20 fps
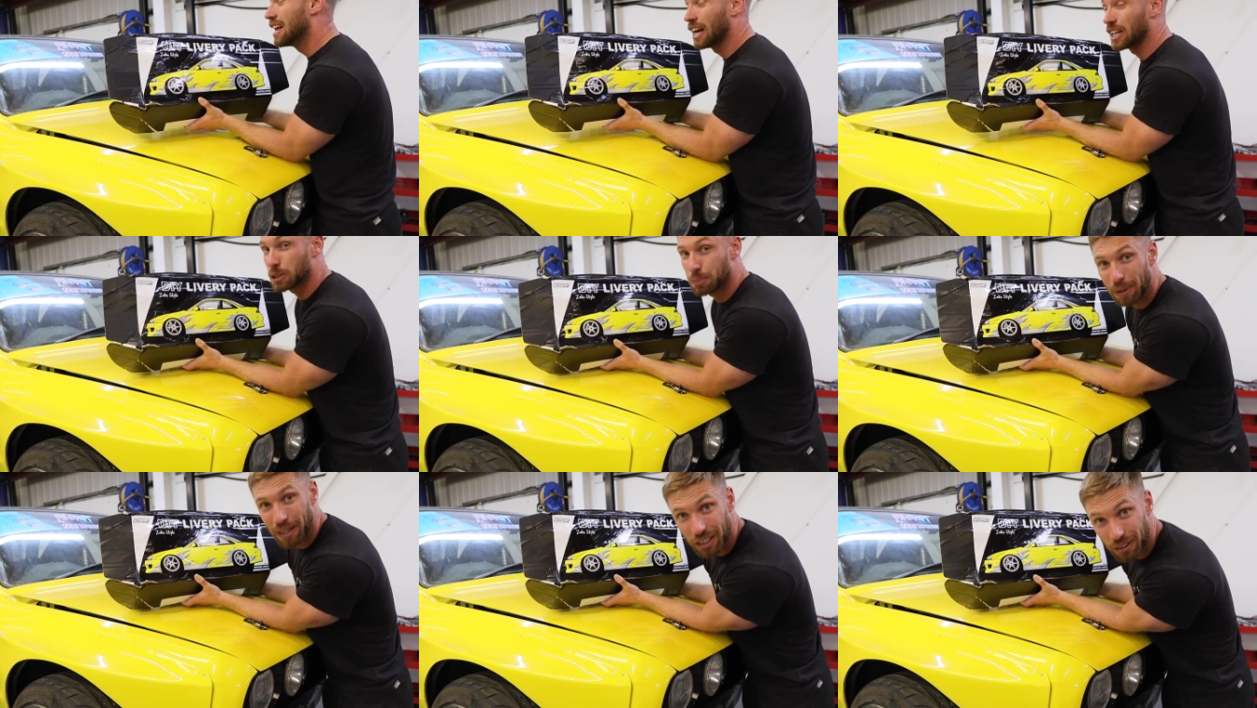
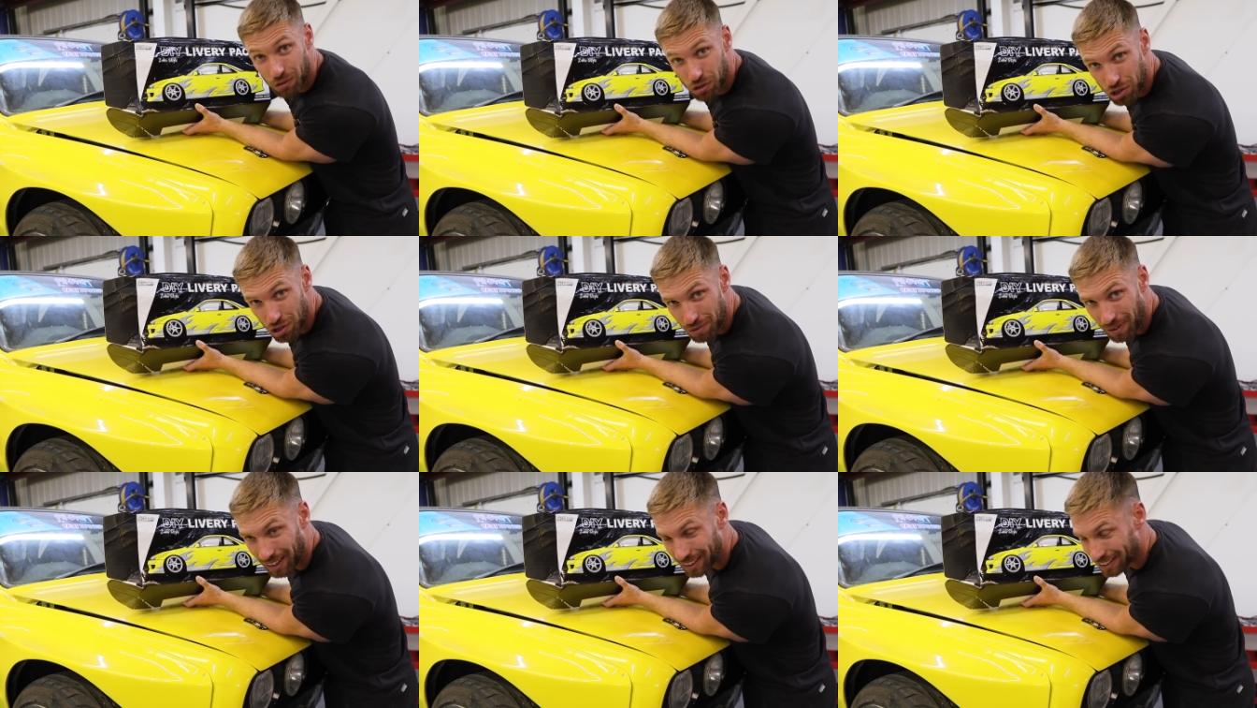And speaking of
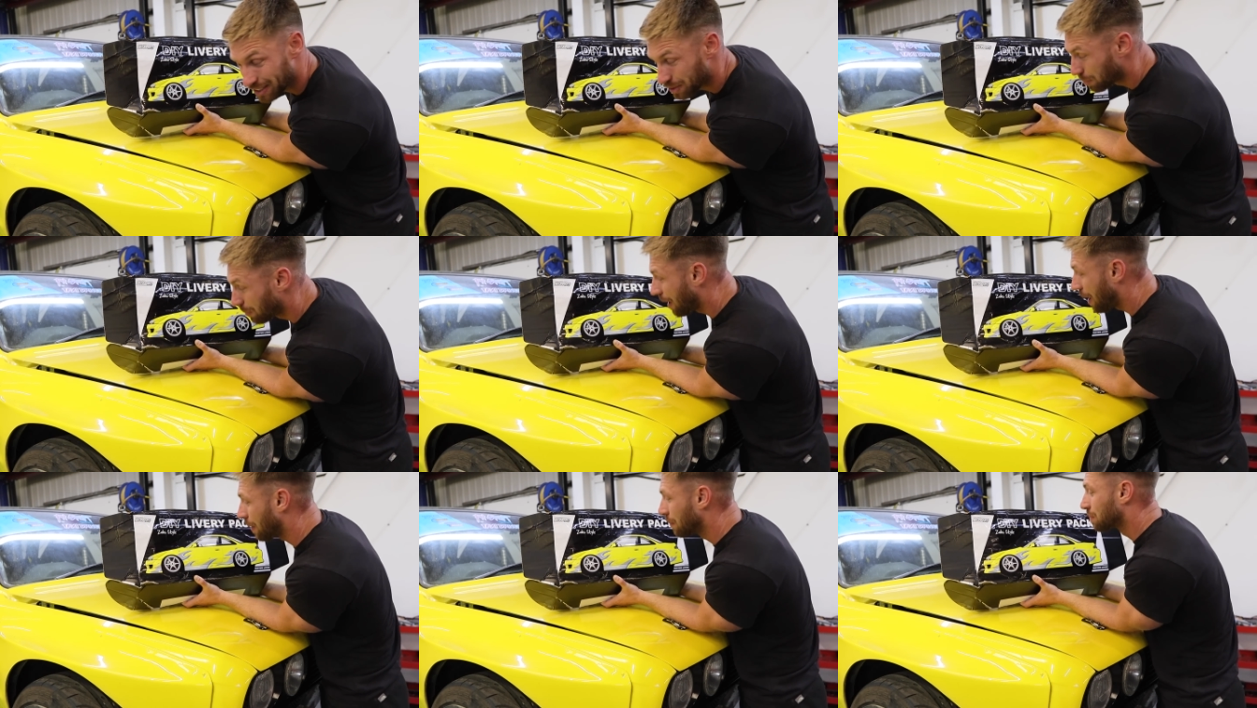True Rally as
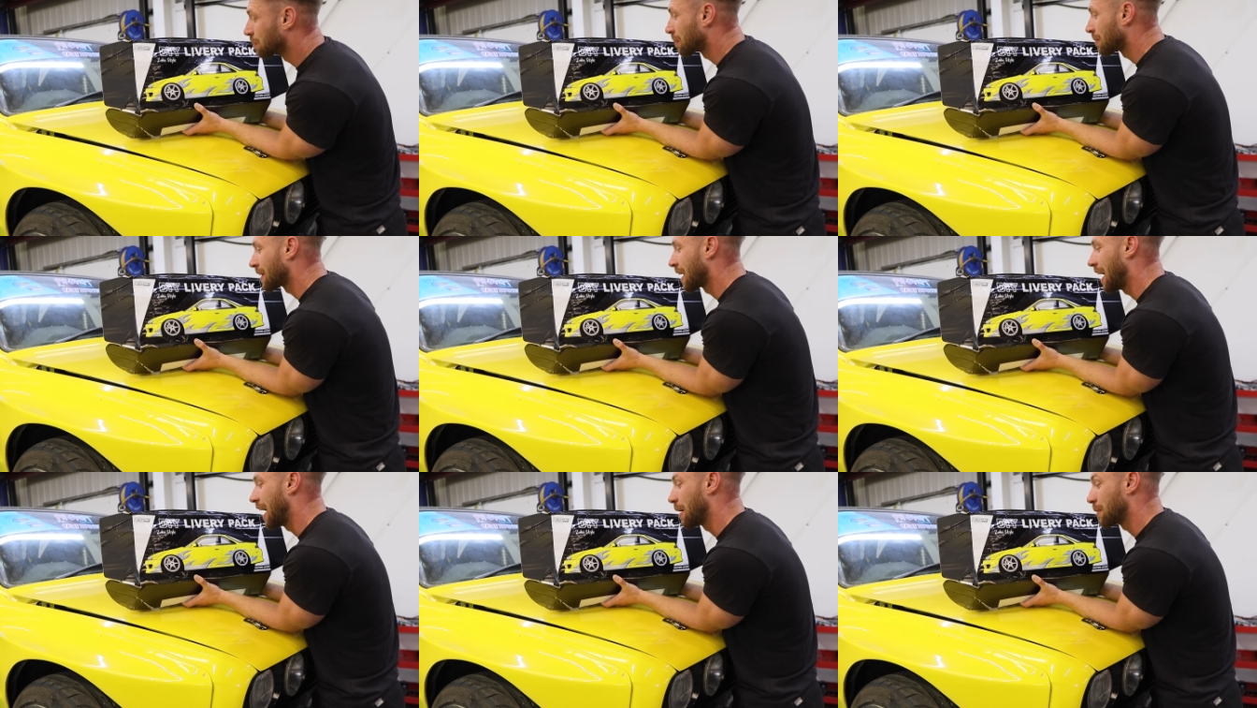well,
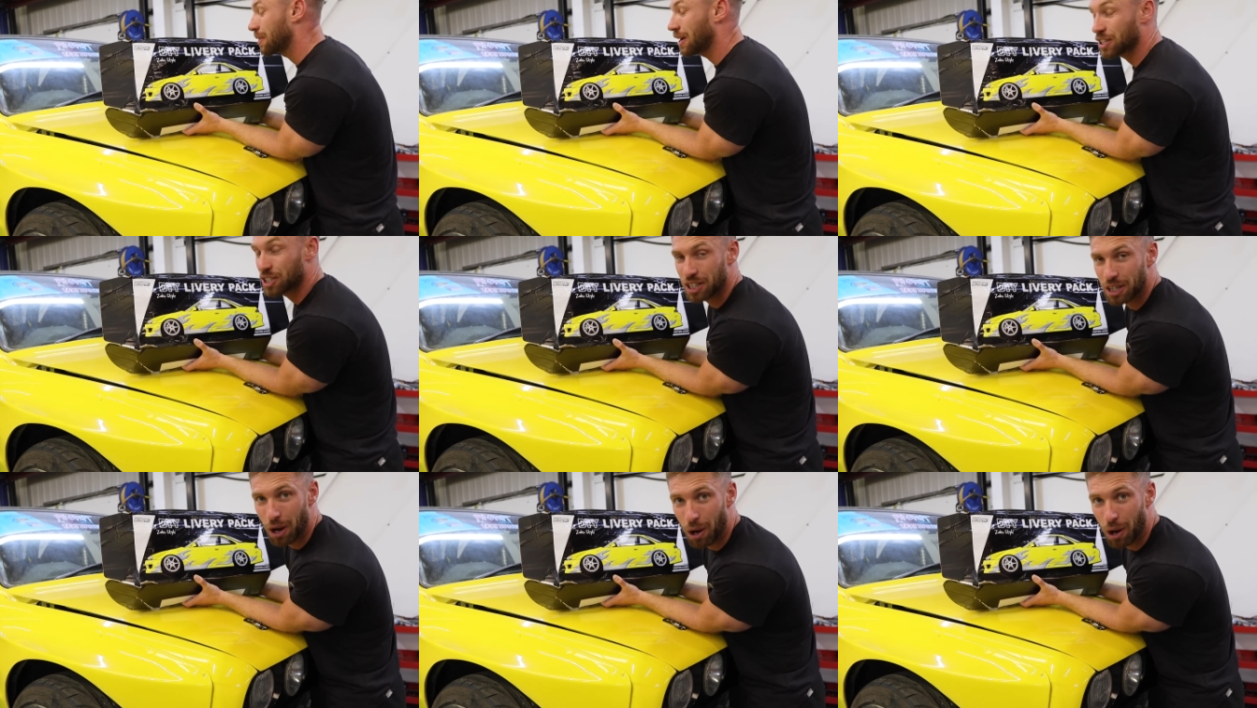we're actually